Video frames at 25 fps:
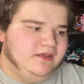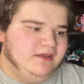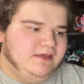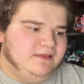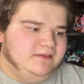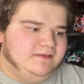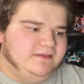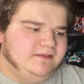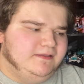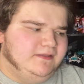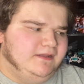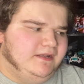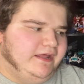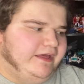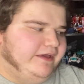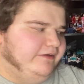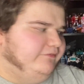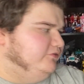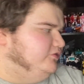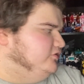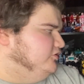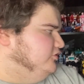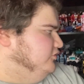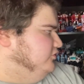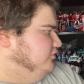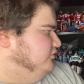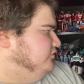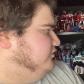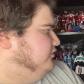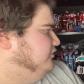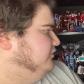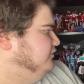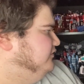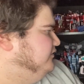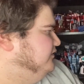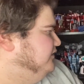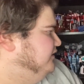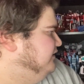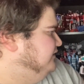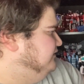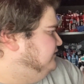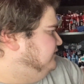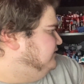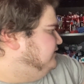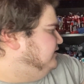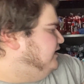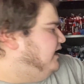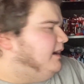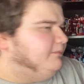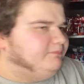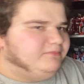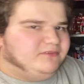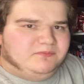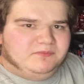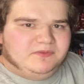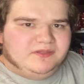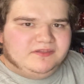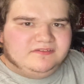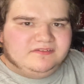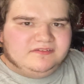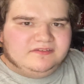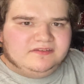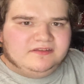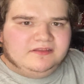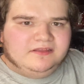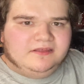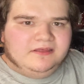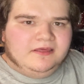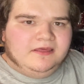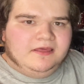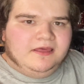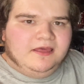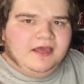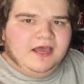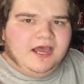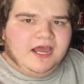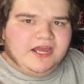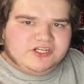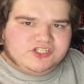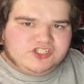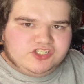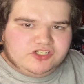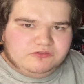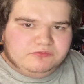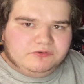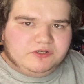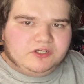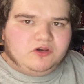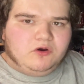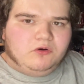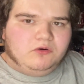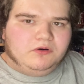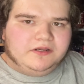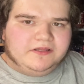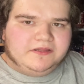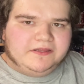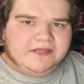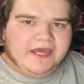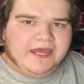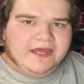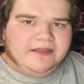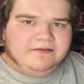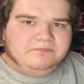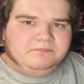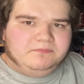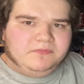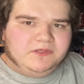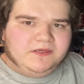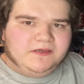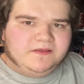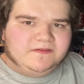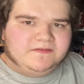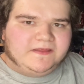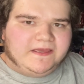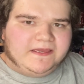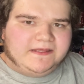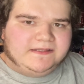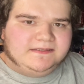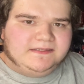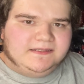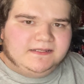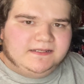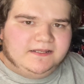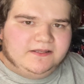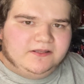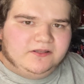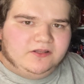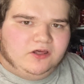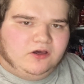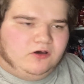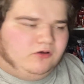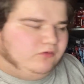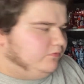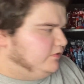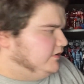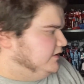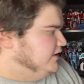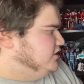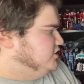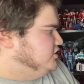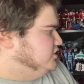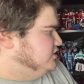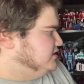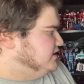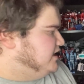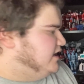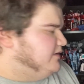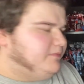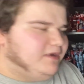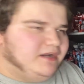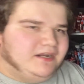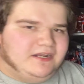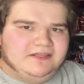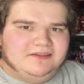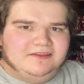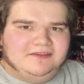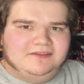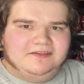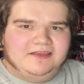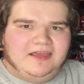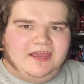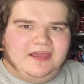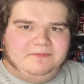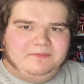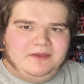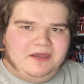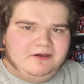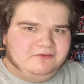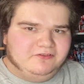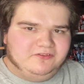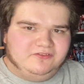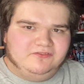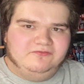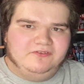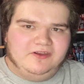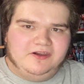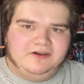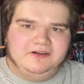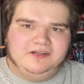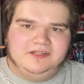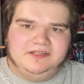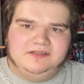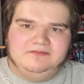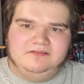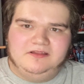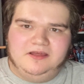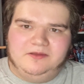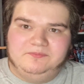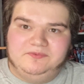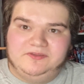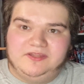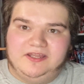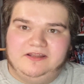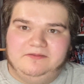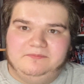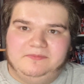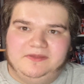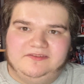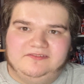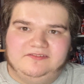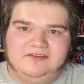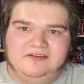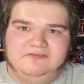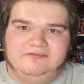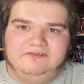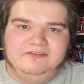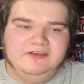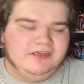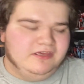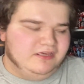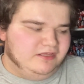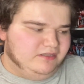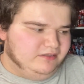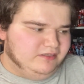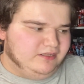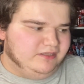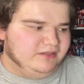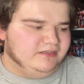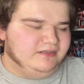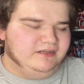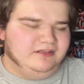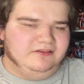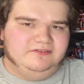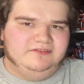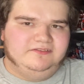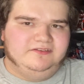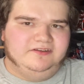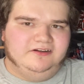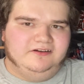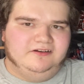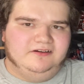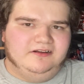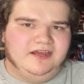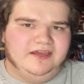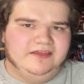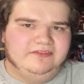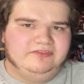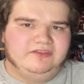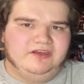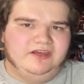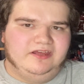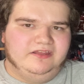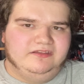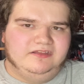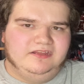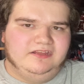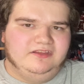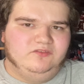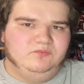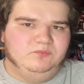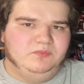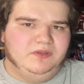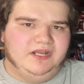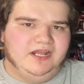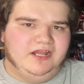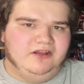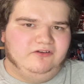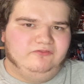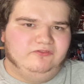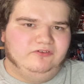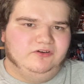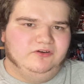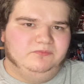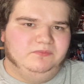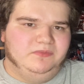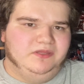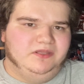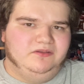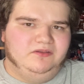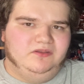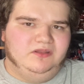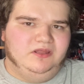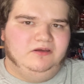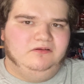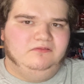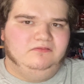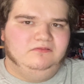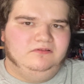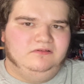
They did have Studio Series 86 Optimus. I should have recorded that because I didn't know he just came out at the time. I was very upset at myself. Nothing else there. I thought he'd been out for a bit. No.